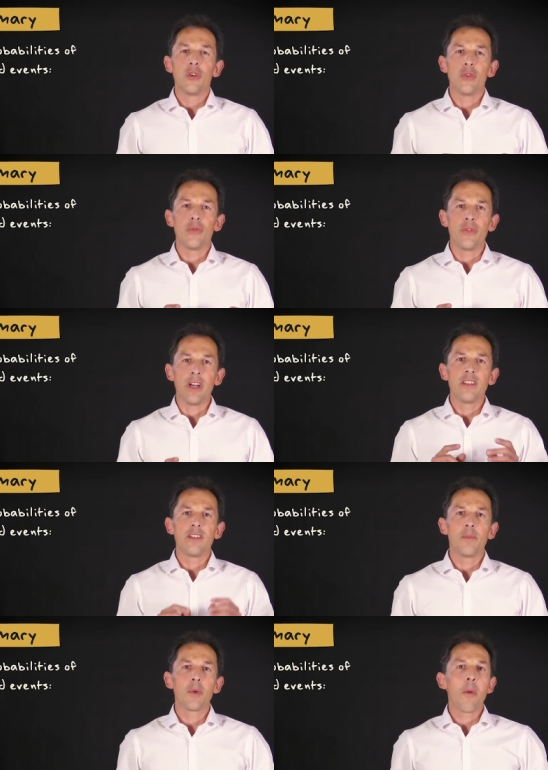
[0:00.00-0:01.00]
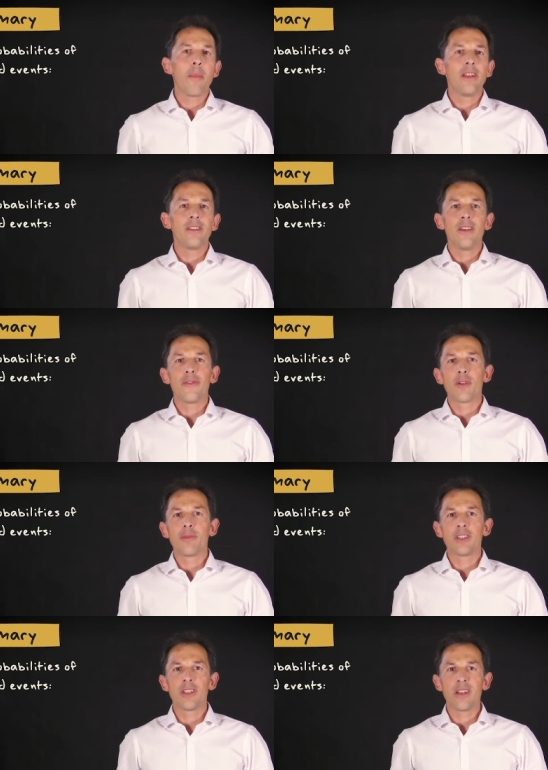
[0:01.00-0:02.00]
To find the probability from
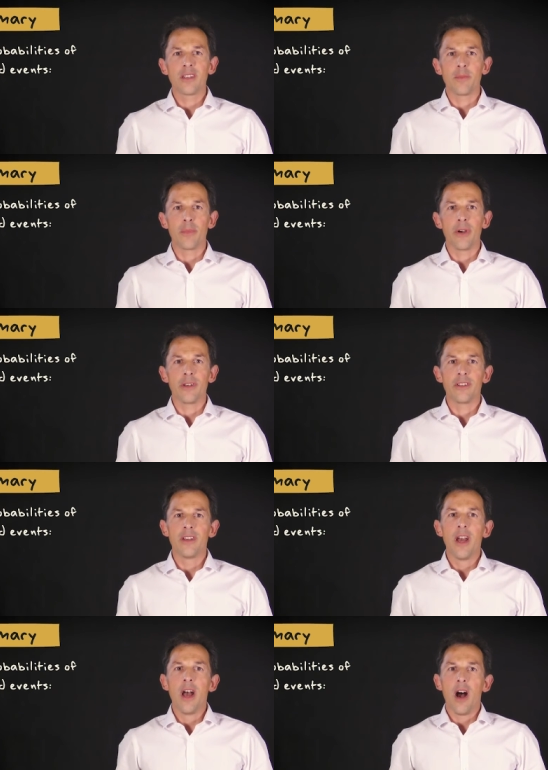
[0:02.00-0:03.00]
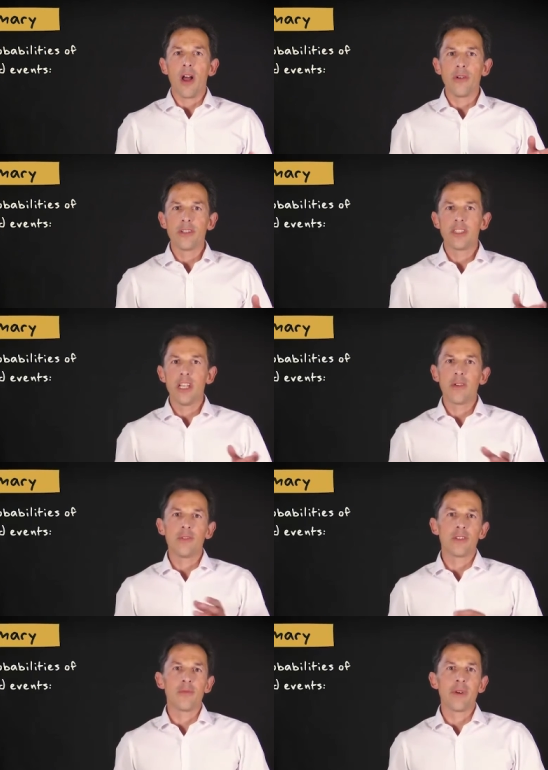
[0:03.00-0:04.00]
a starting point along a
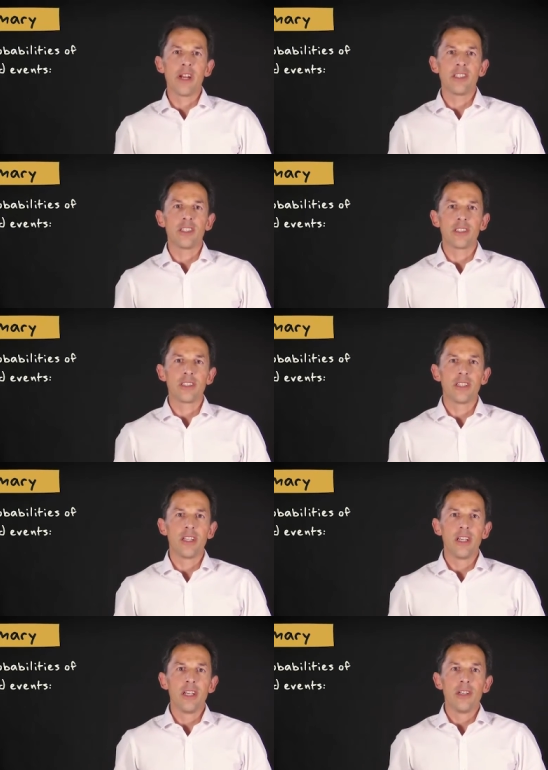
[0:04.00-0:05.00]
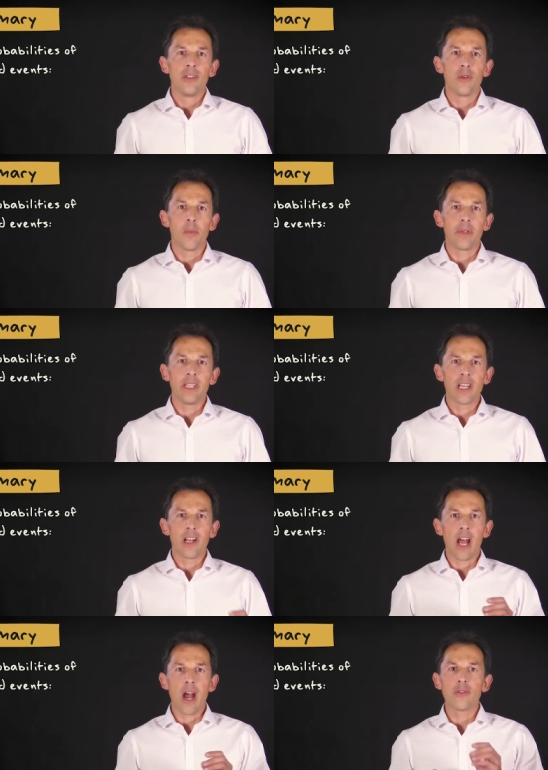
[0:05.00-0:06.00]
sequence of branches to a
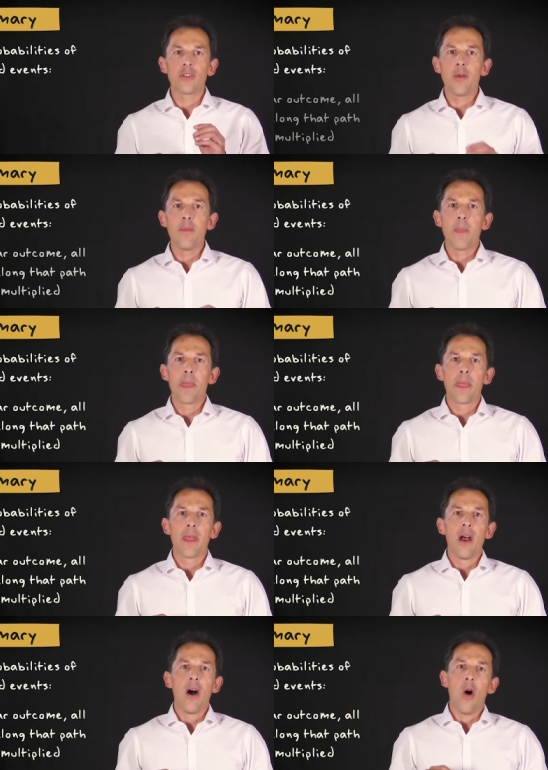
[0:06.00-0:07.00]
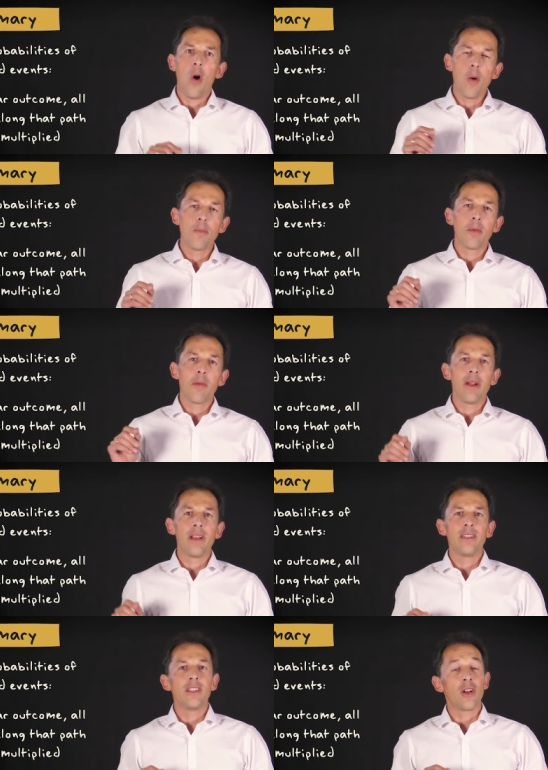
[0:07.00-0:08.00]
particular outcome, all
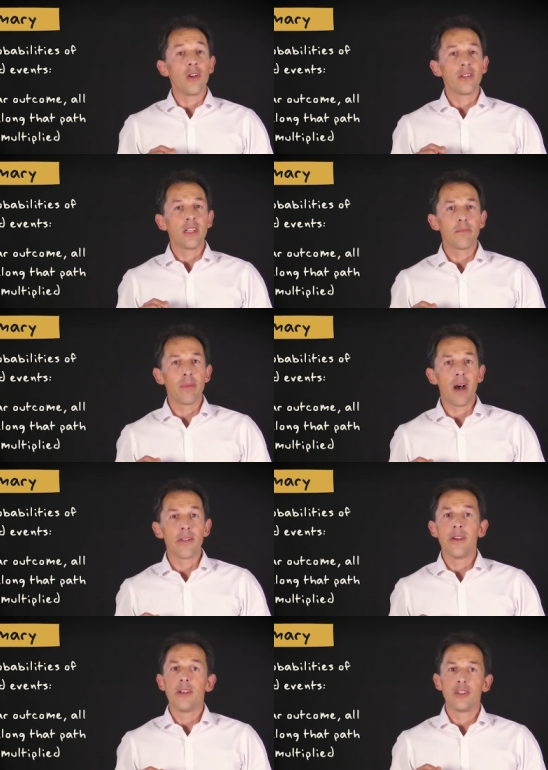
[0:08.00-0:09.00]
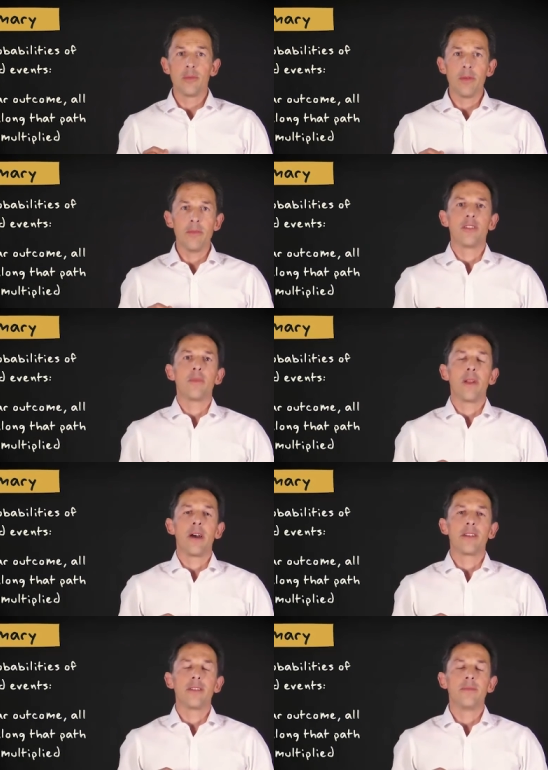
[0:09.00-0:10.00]
probabilities along that path should be
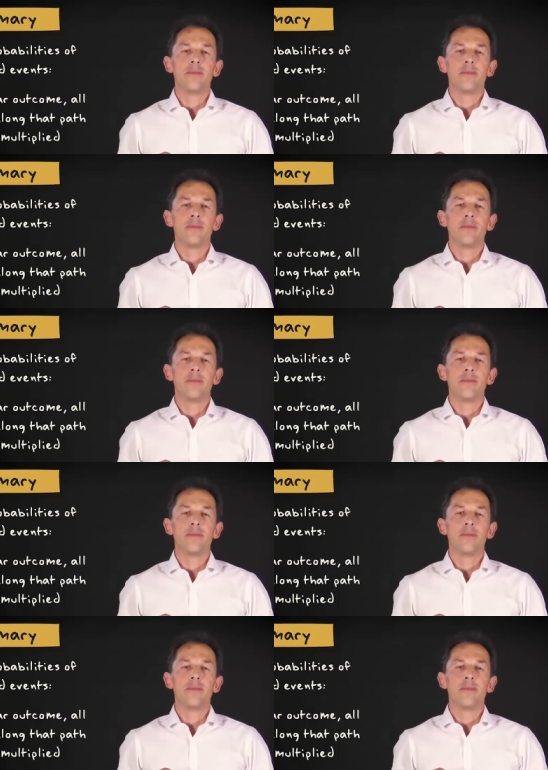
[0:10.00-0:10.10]
multiplied